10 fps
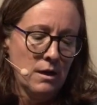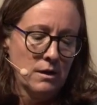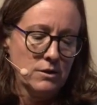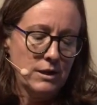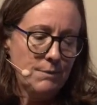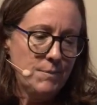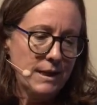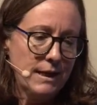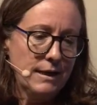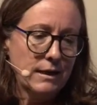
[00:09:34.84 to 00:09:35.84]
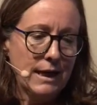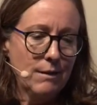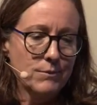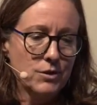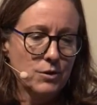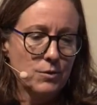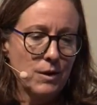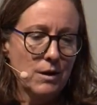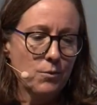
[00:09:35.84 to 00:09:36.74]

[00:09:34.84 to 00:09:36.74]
So let me then come to